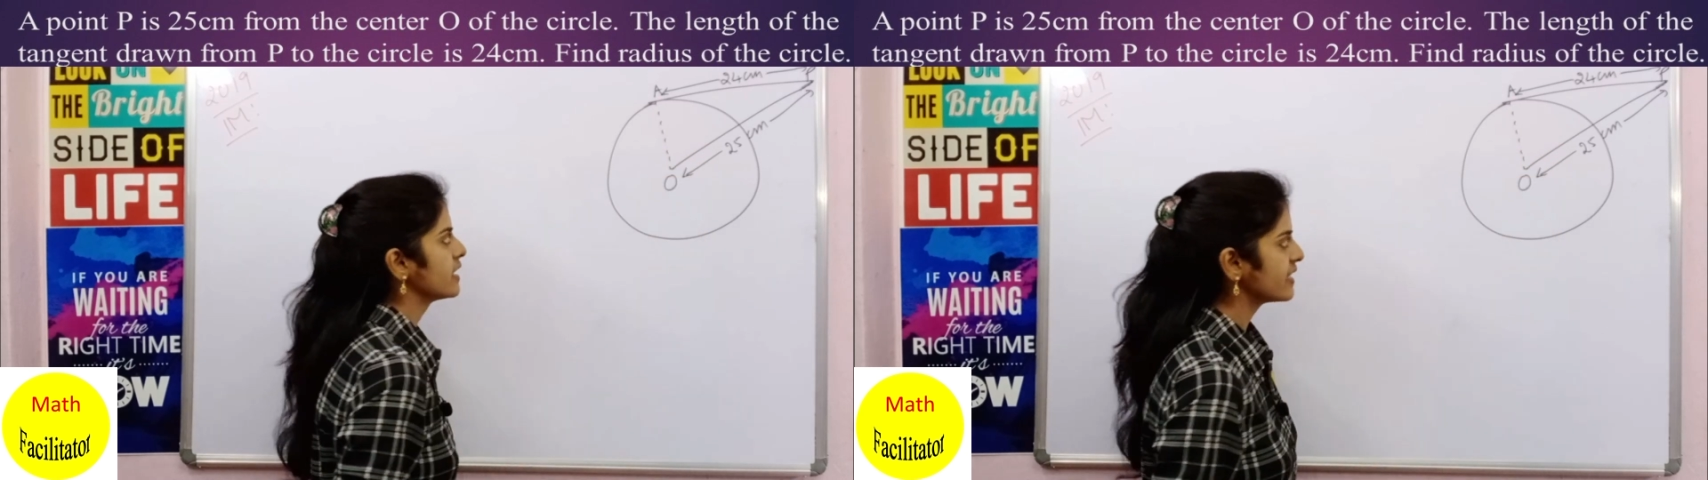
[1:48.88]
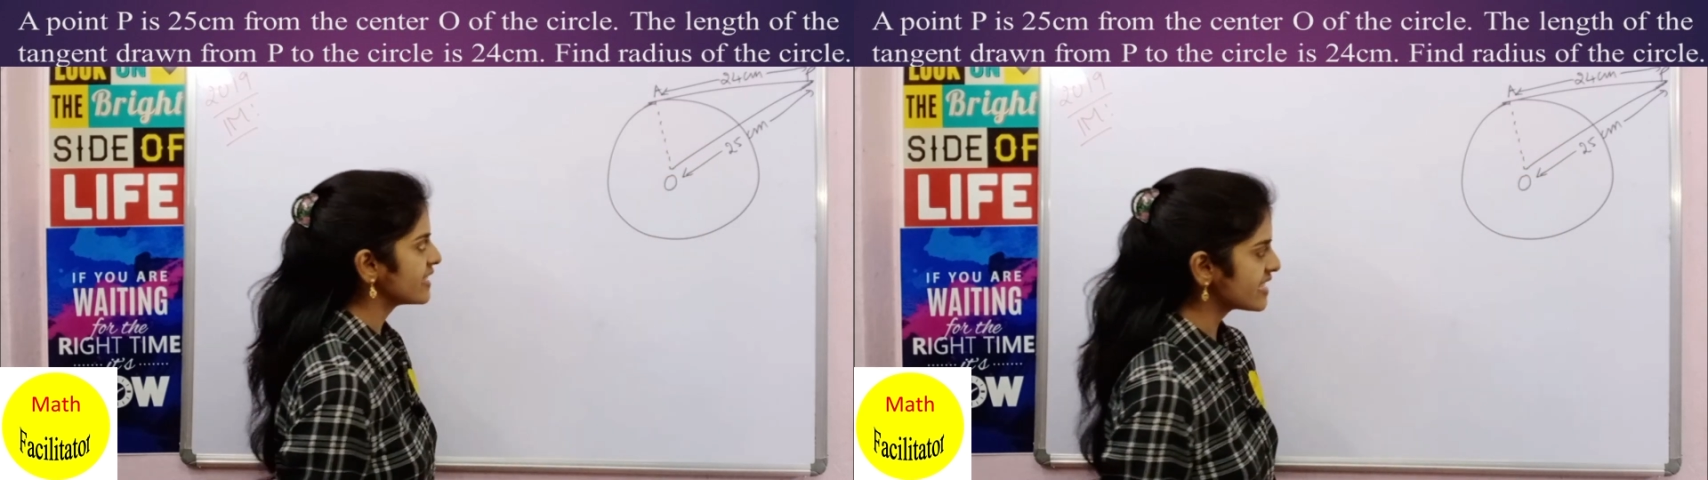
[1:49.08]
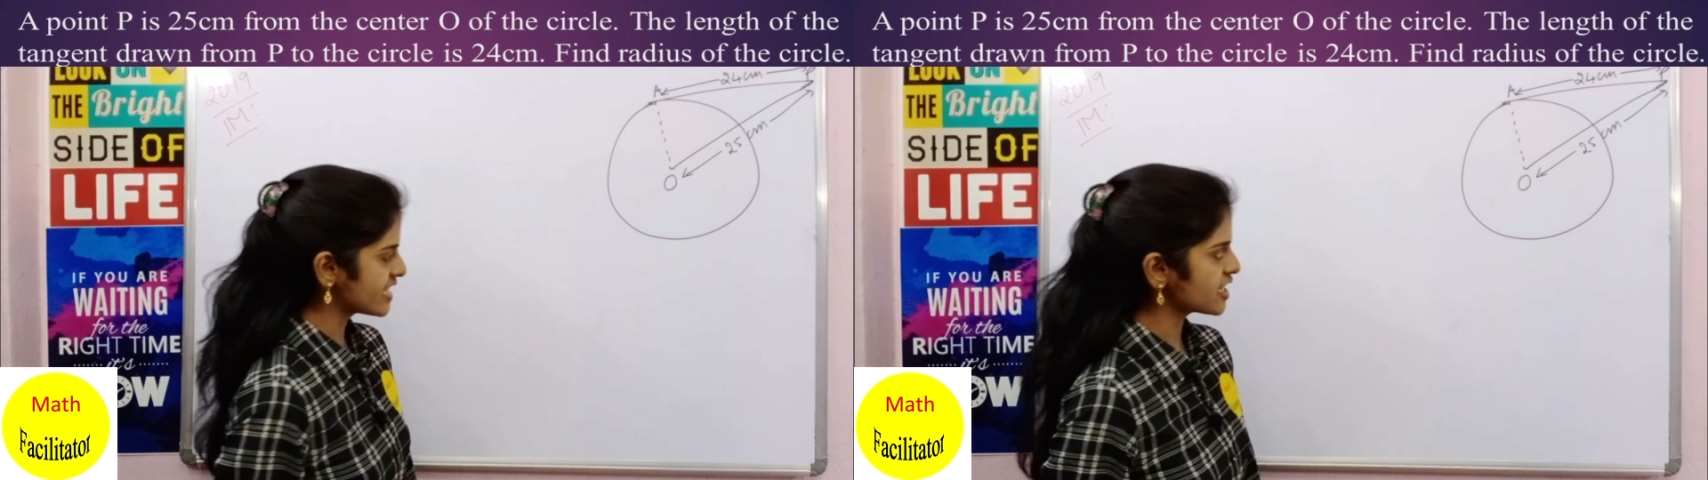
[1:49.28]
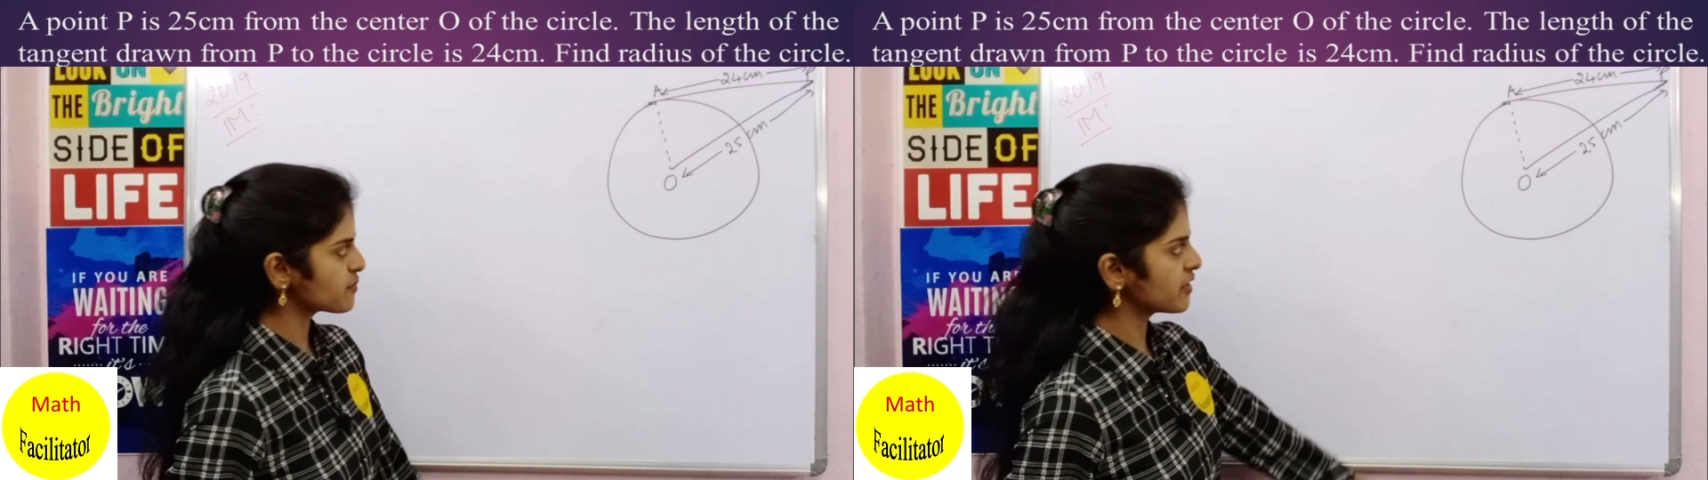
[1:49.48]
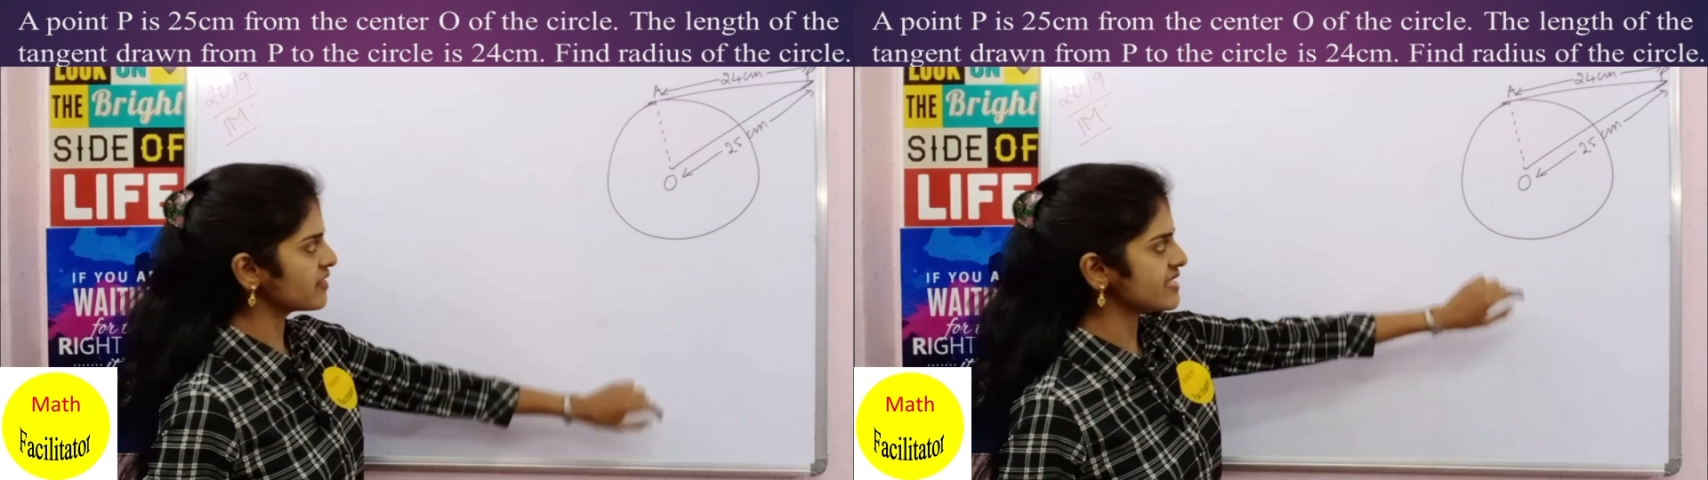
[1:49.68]
the
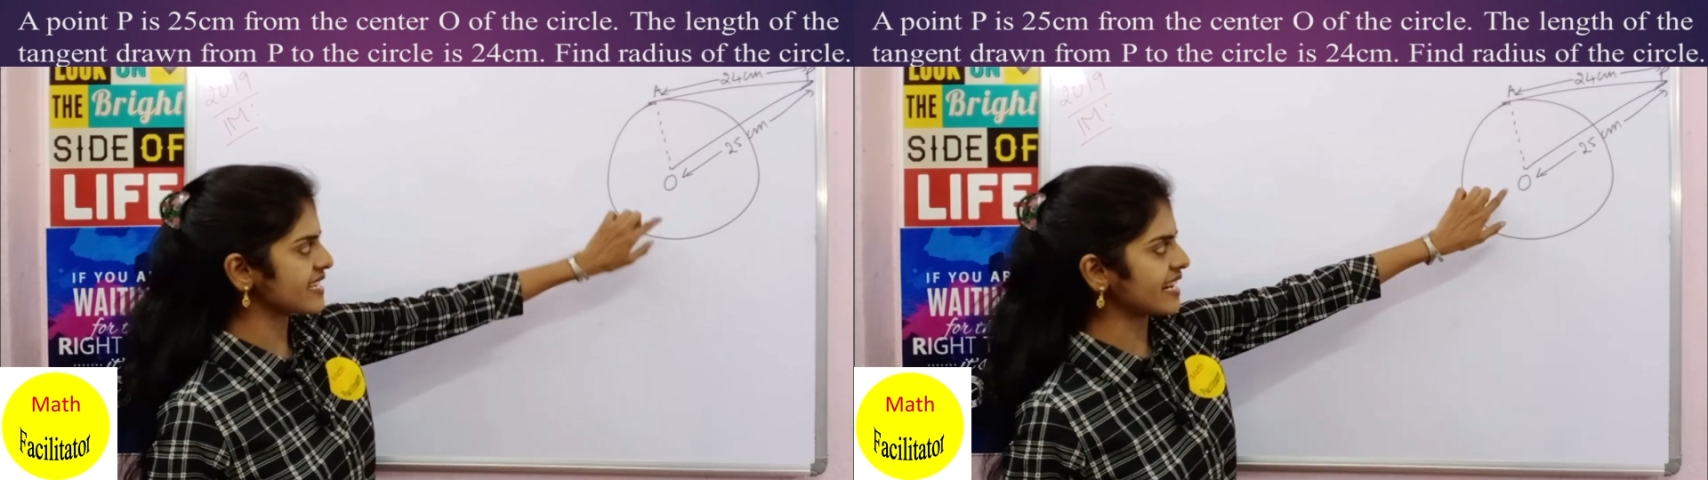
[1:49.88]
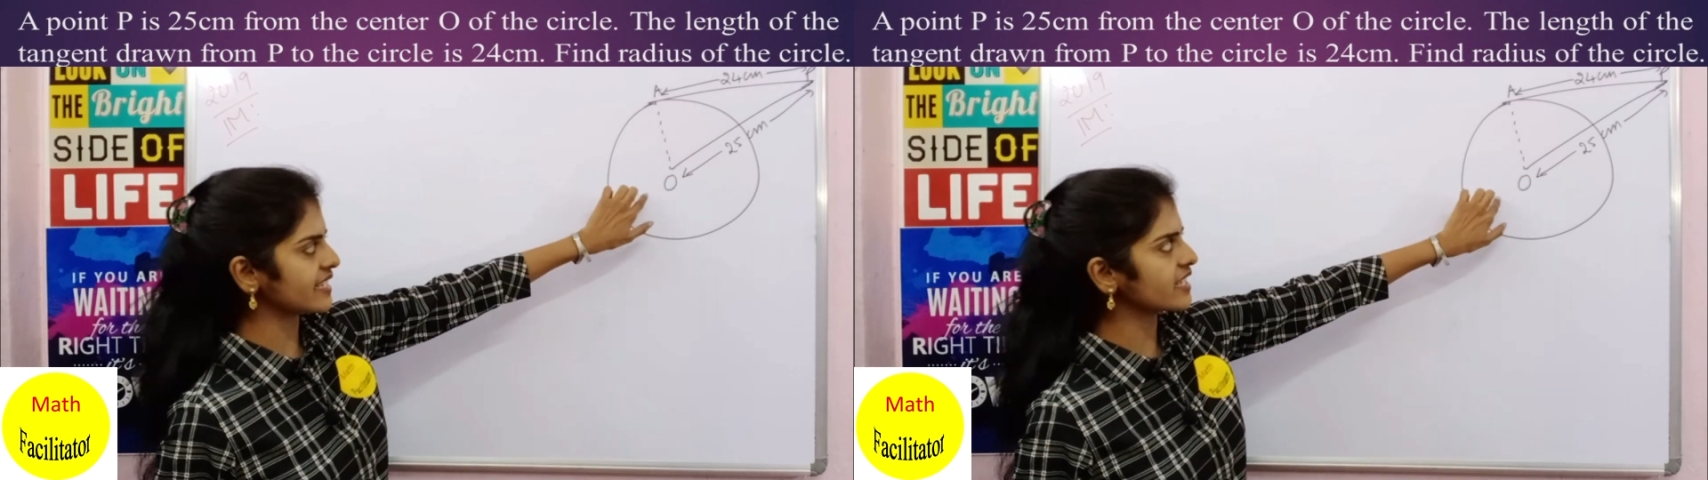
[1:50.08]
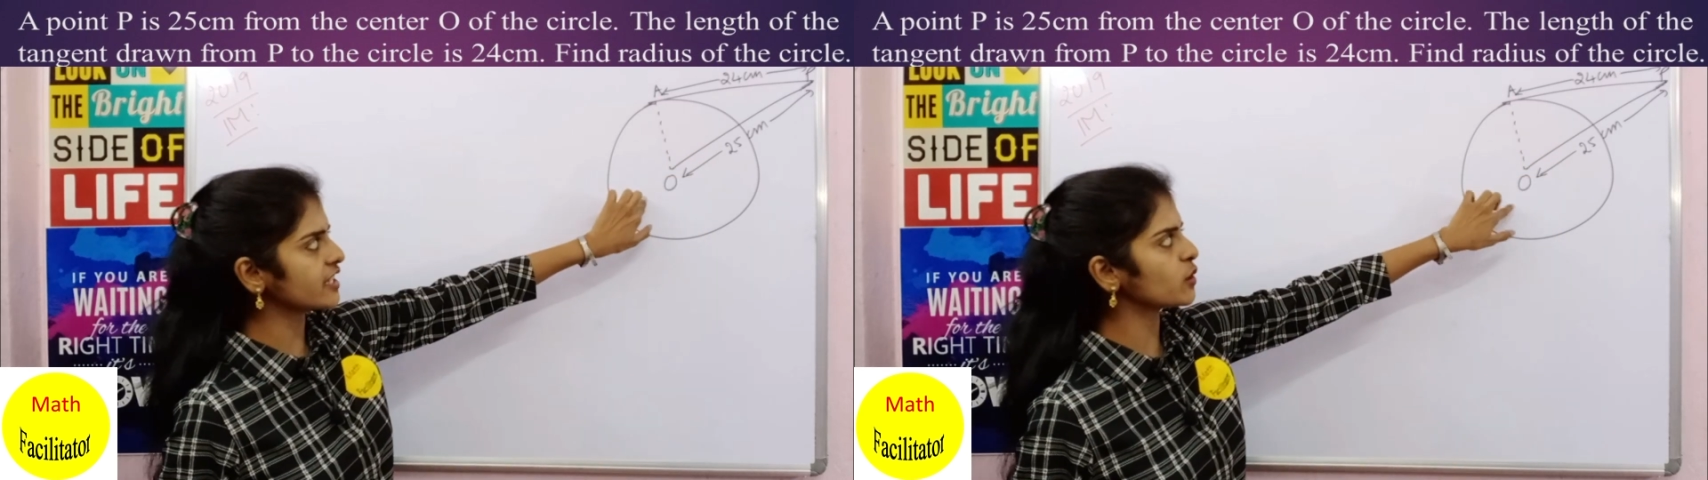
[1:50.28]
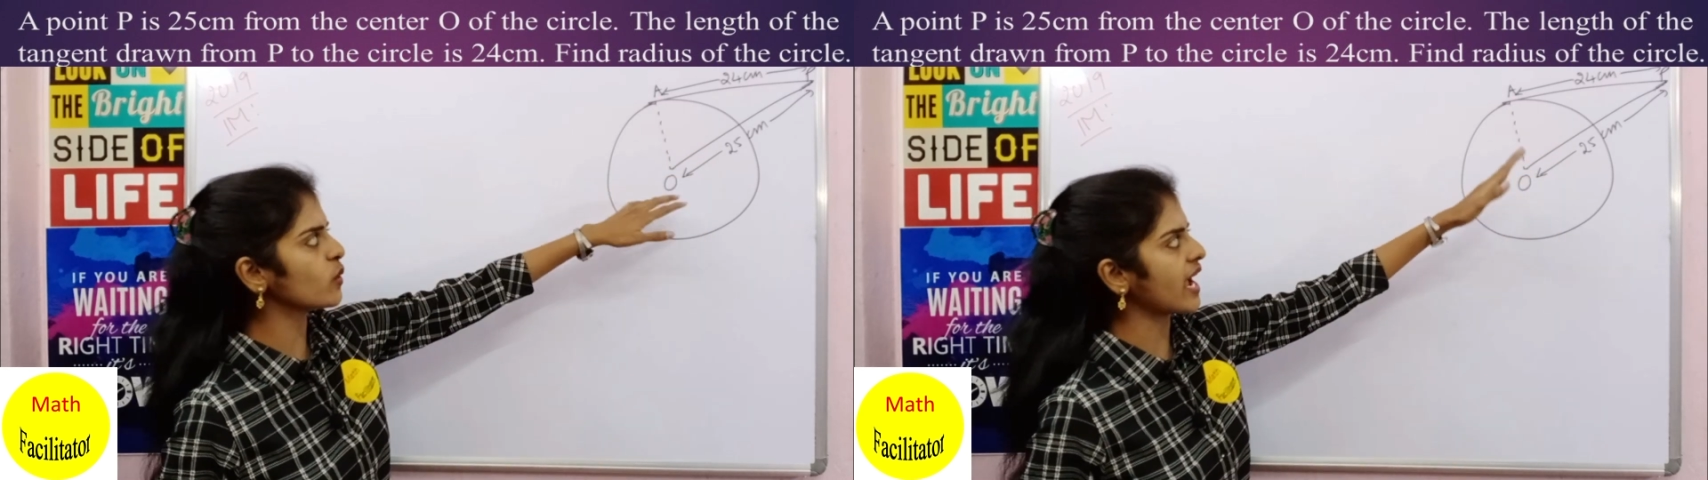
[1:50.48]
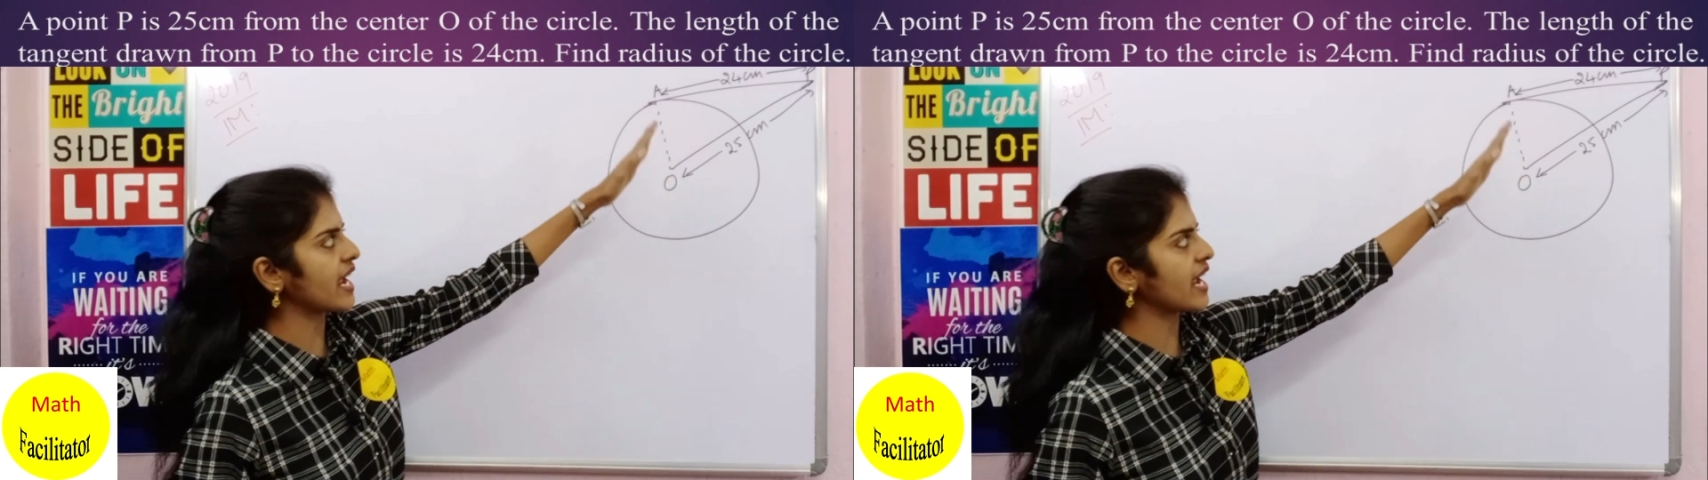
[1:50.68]
distance between center to